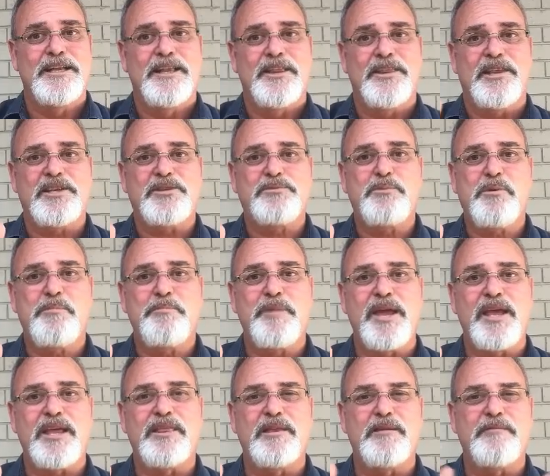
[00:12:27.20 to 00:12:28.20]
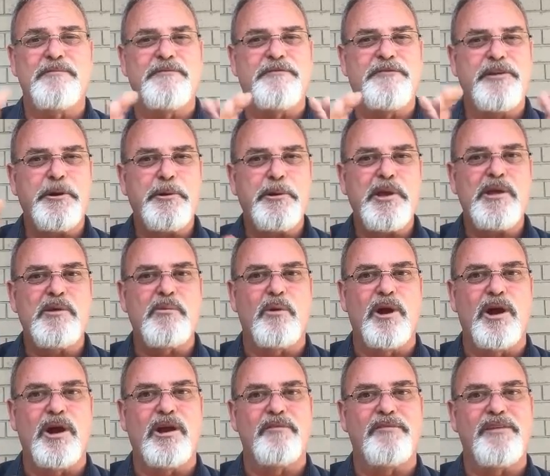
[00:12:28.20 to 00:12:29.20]
This will make them very
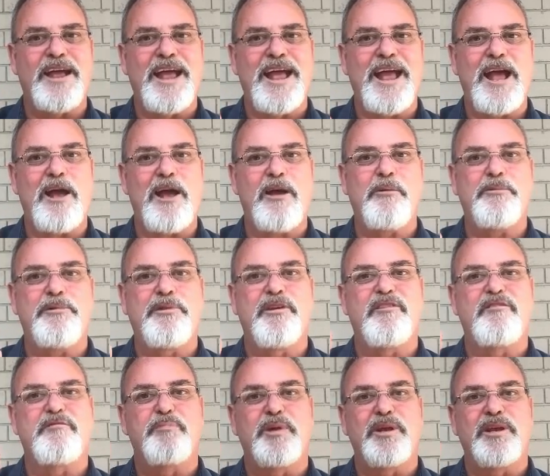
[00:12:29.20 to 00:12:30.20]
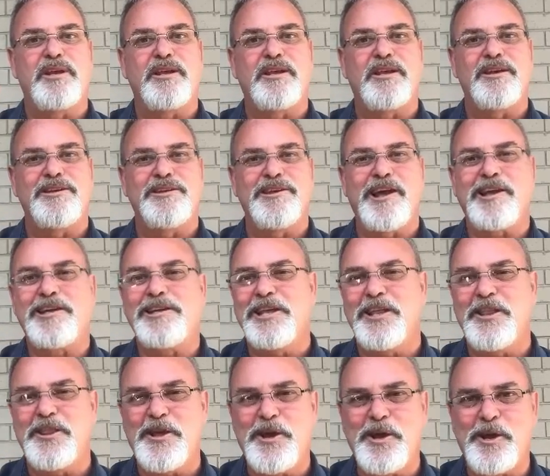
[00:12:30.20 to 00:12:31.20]
aware of how they've been
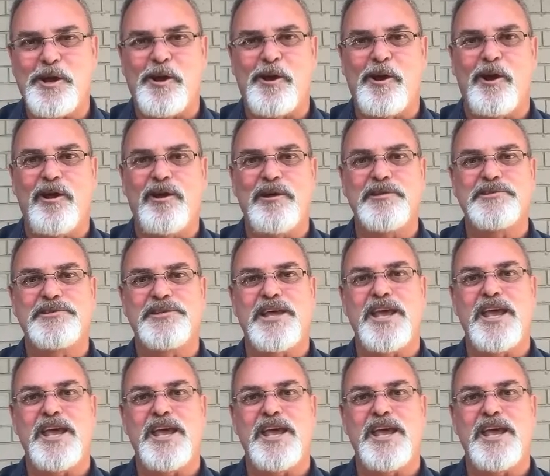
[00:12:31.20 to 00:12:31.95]
conducting their calls